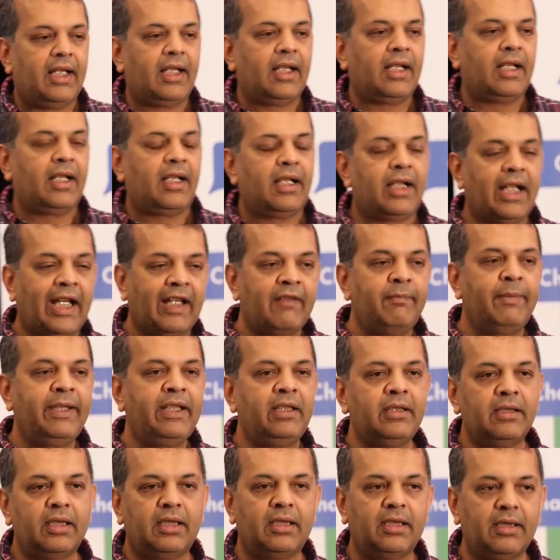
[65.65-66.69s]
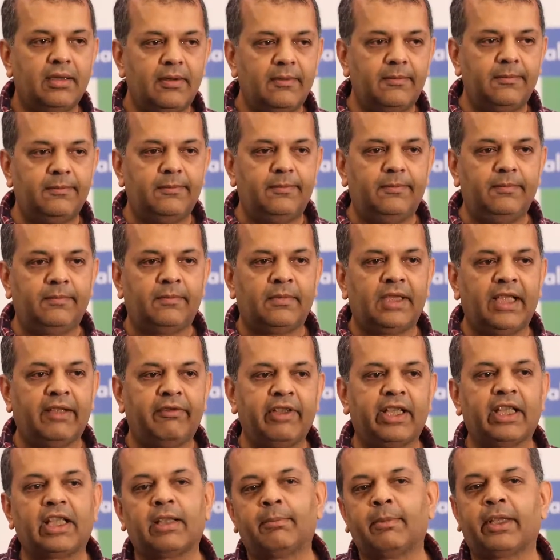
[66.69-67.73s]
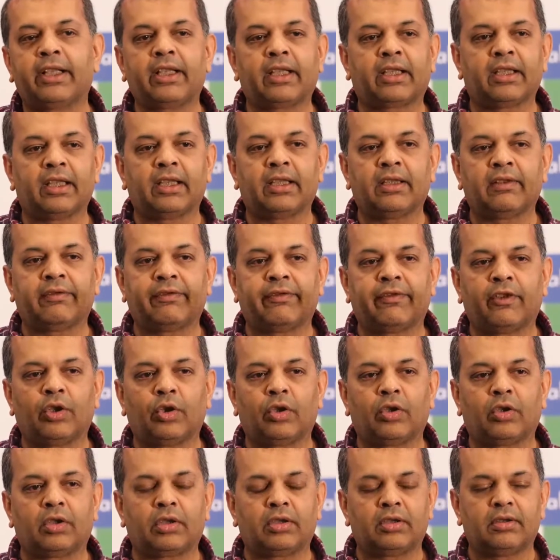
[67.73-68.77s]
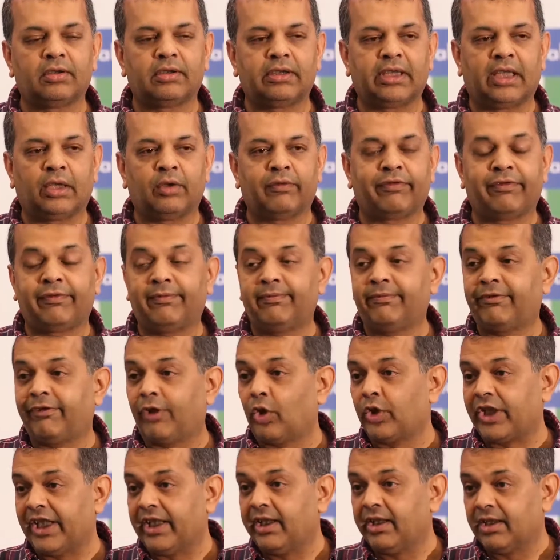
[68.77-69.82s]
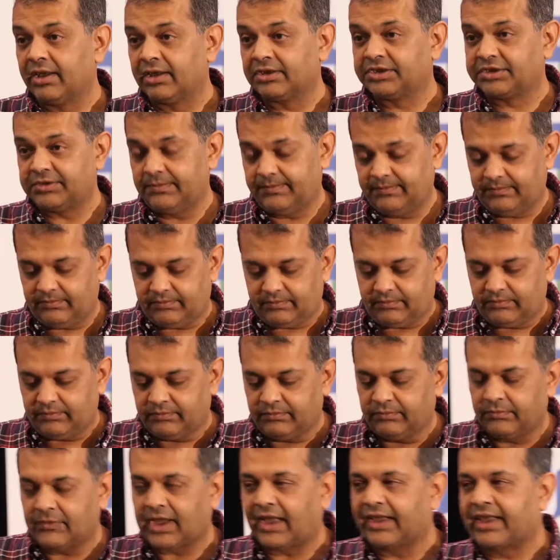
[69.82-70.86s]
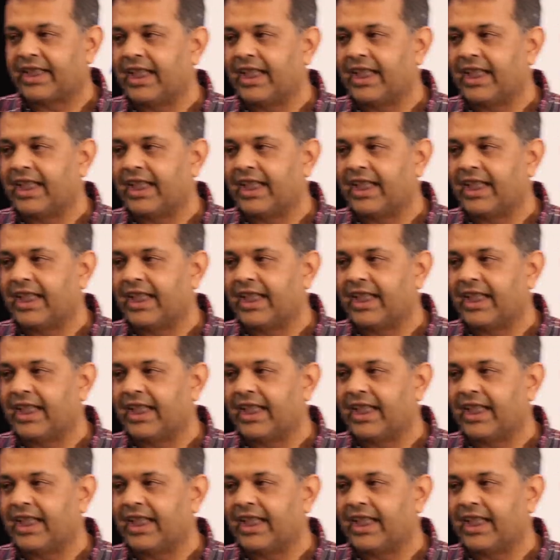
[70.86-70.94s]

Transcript: of. Uh, I've been living in America for now forty years. I